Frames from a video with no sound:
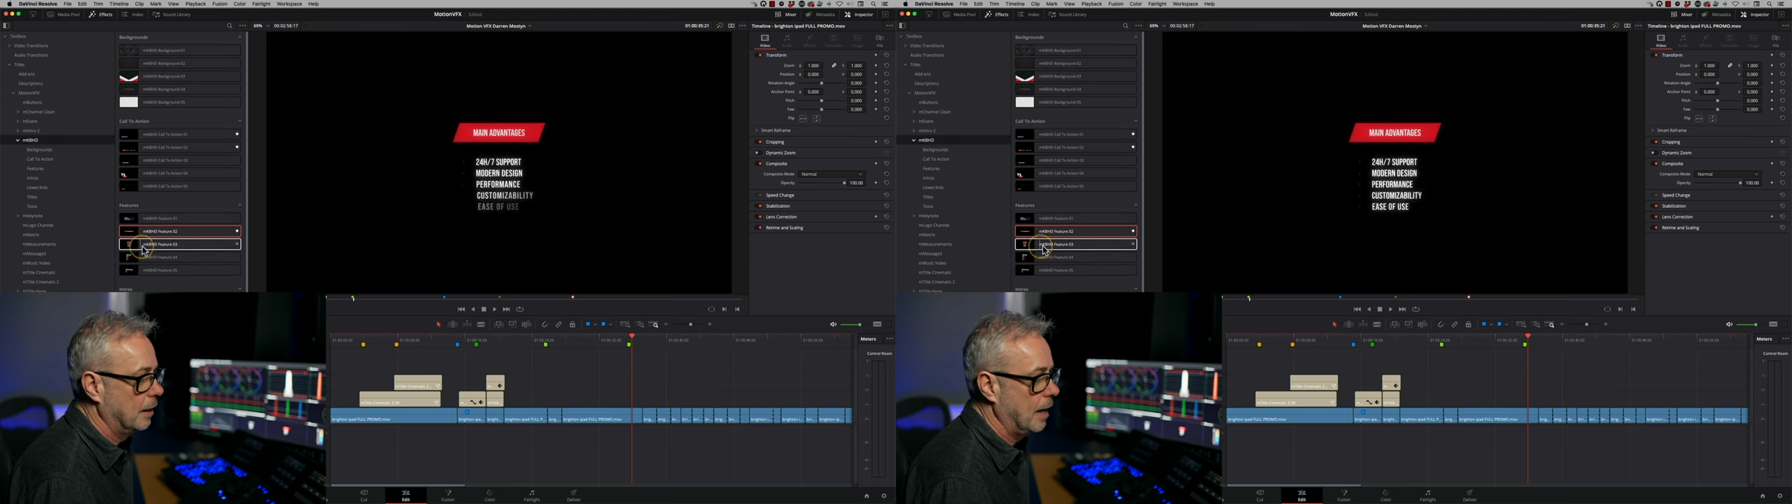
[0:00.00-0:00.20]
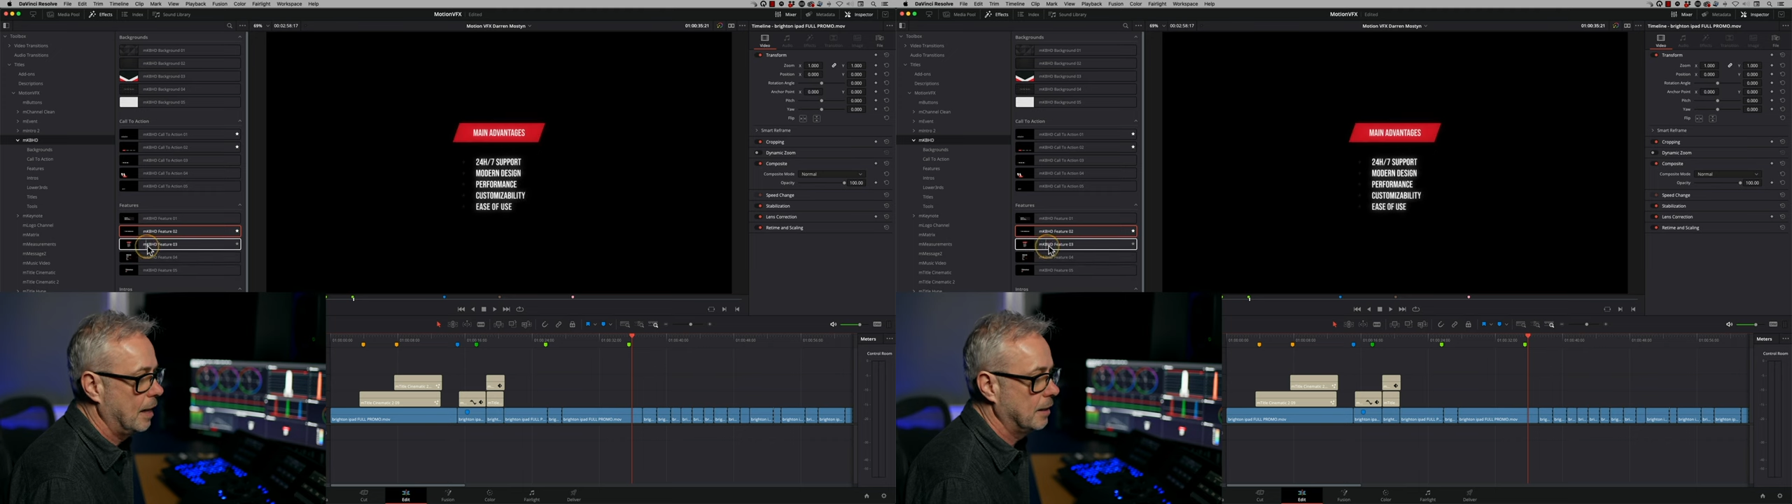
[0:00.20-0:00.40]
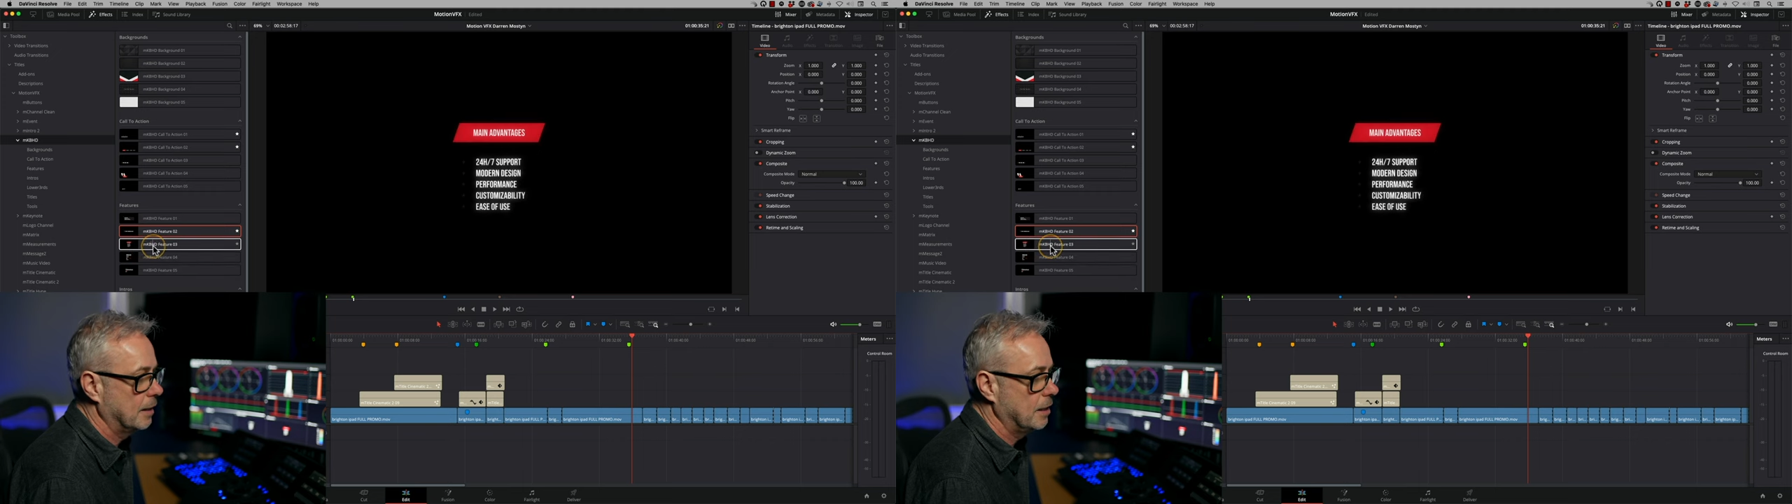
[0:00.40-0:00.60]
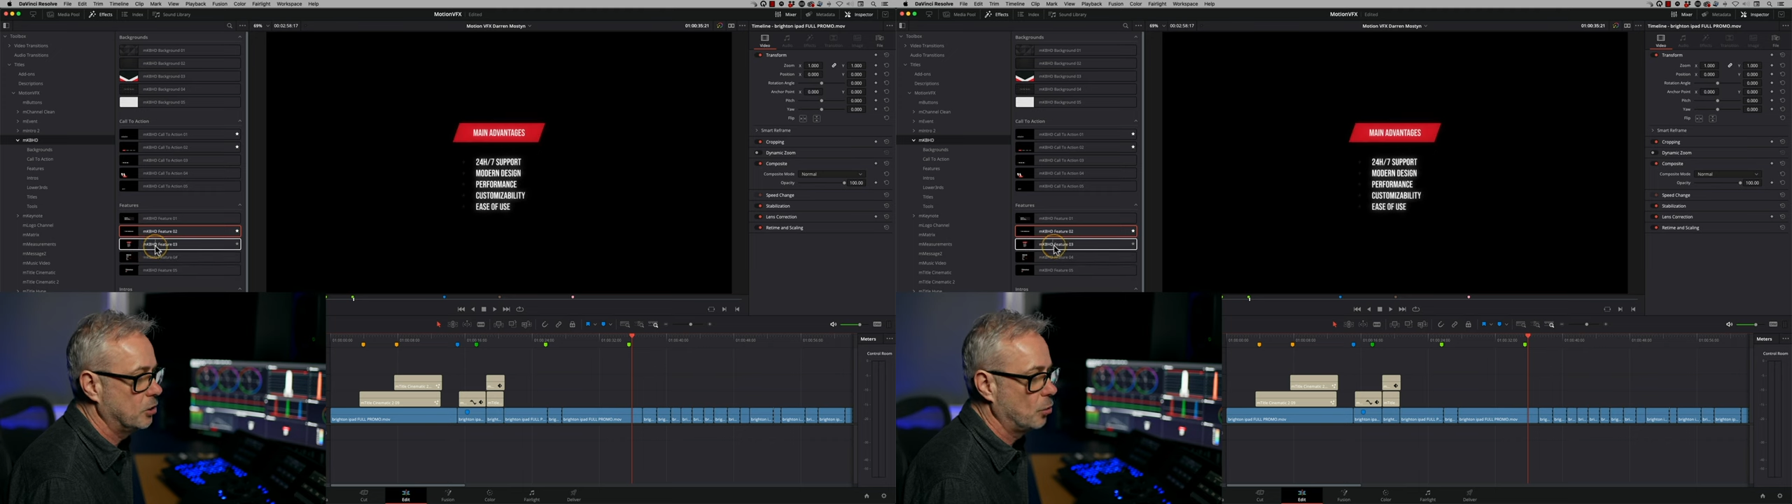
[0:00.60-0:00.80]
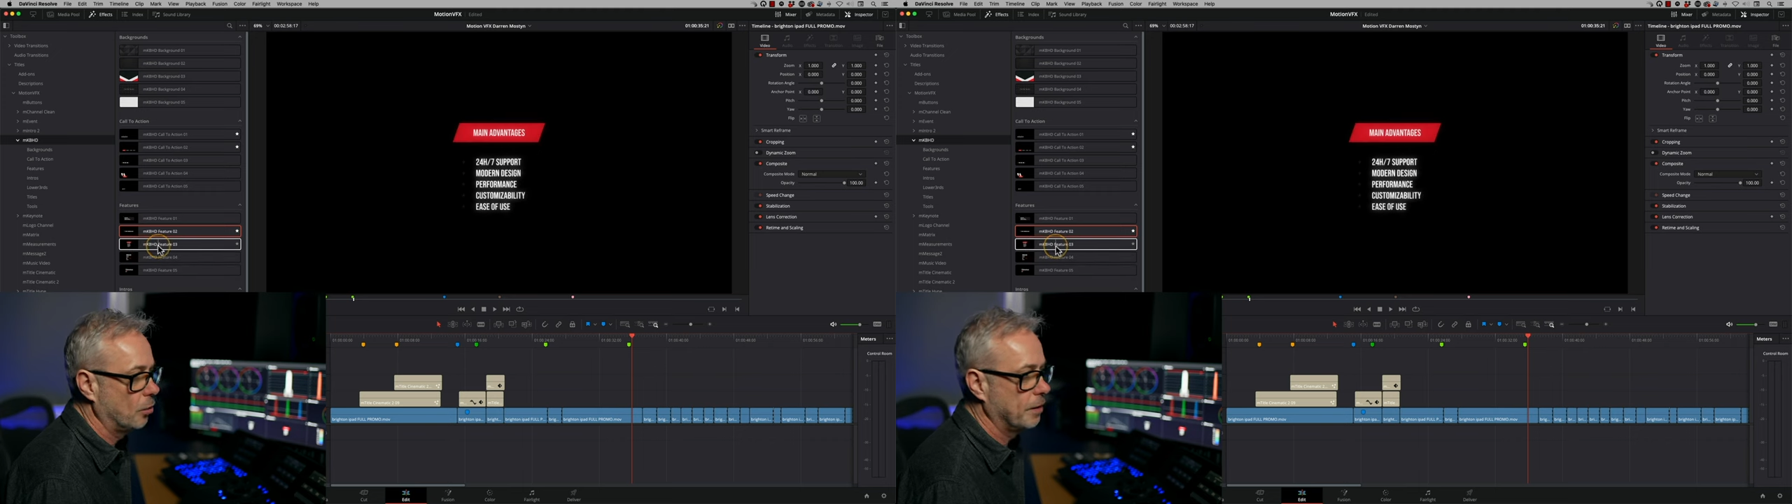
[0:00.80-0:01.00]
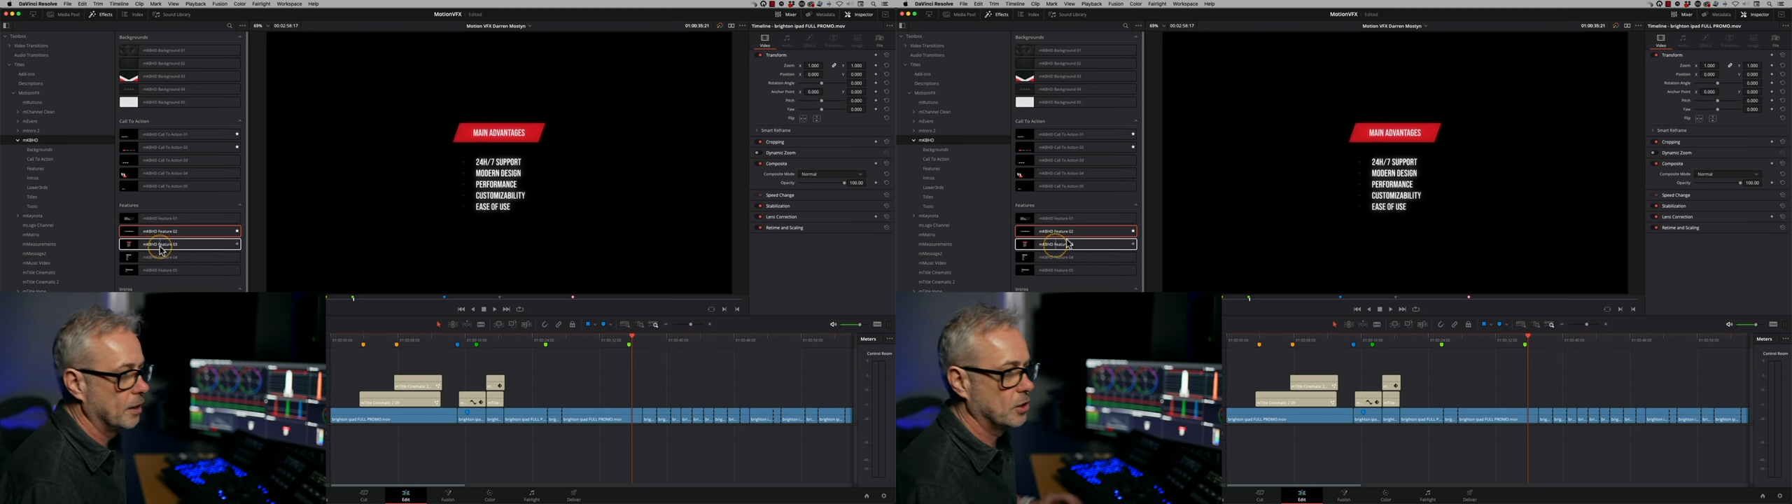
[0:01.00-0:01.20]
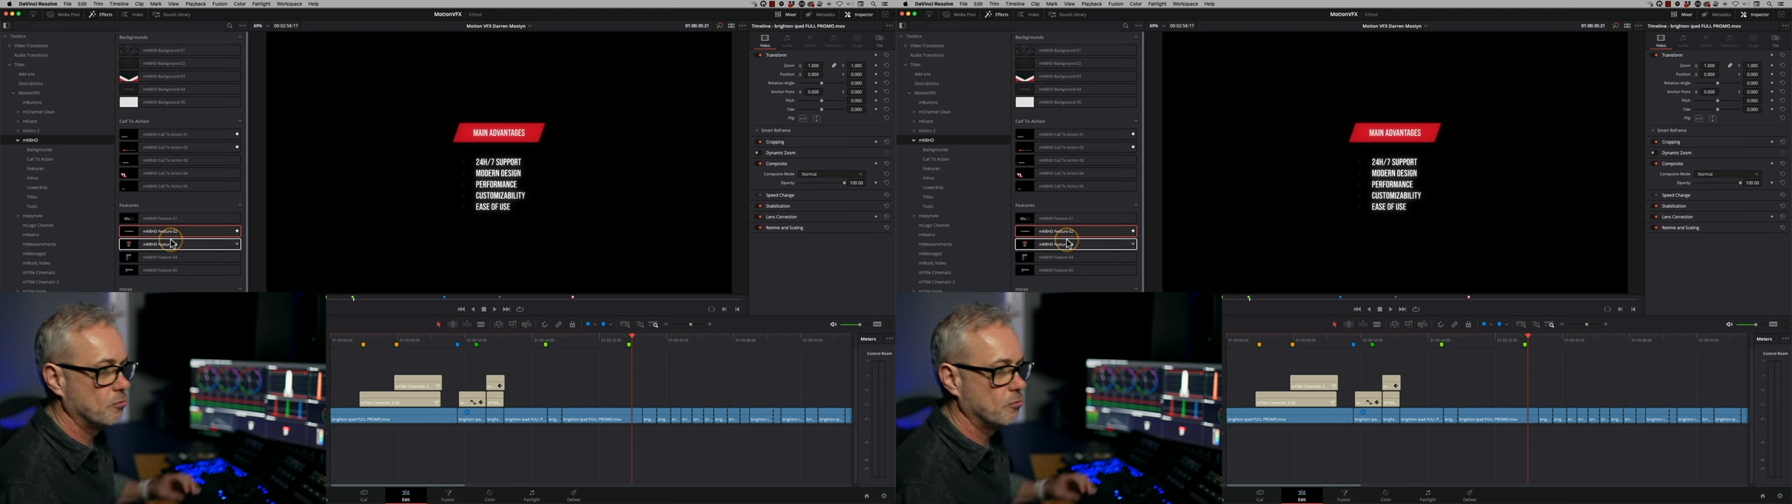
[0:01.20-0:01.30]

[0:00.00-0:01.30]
and these sort of things.